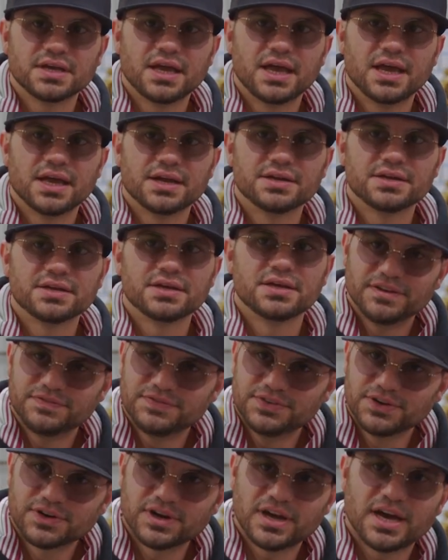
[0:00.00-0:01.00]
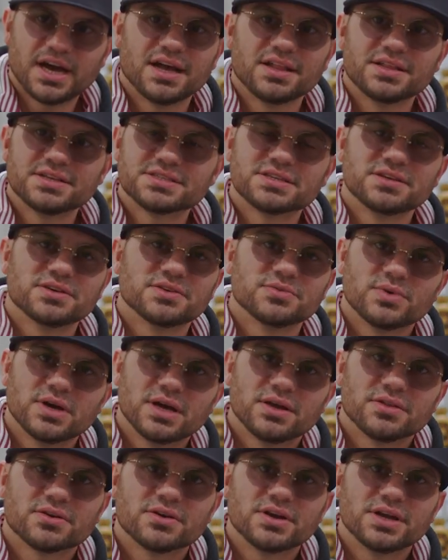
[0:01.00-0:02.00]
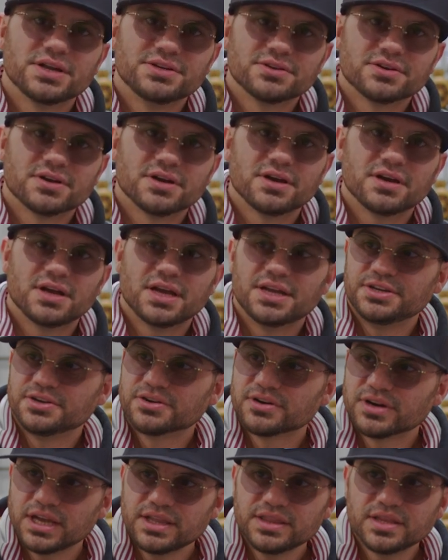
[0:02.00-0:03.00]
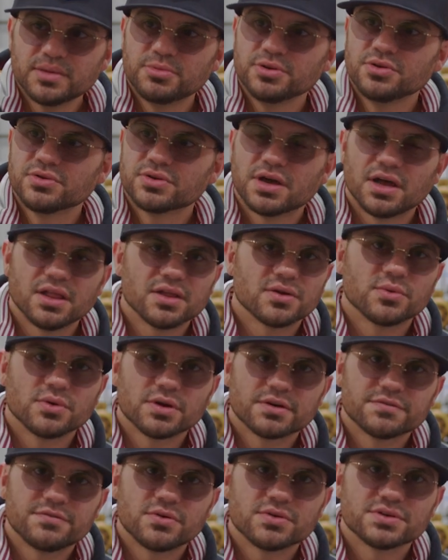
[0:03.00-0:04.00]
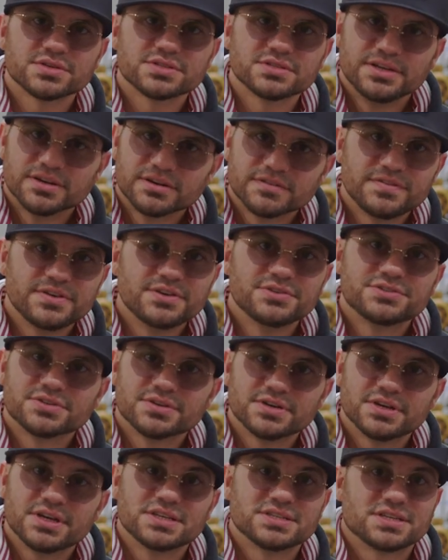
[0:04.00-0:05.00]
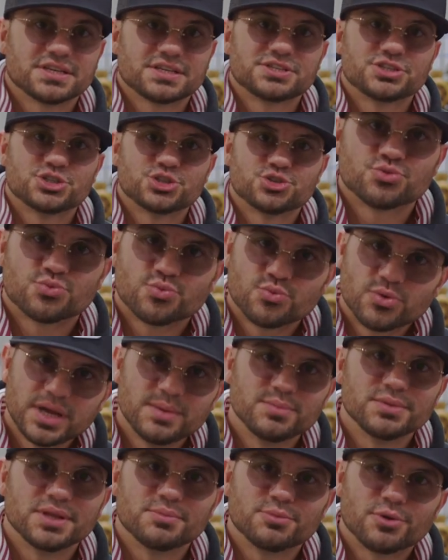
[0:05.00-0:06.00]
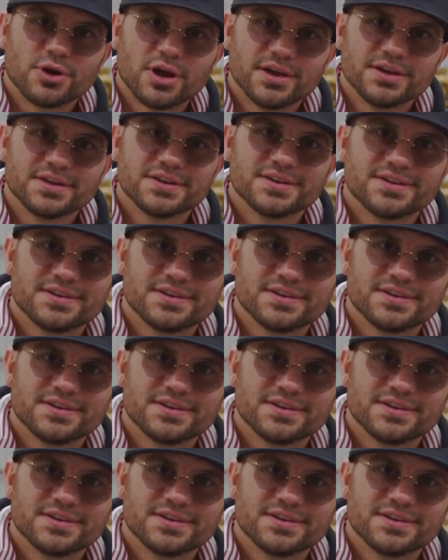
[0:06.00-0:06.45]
And if you're a highly skilled welder and you're a and you're in the blue collar workforce, your future is extremely bright.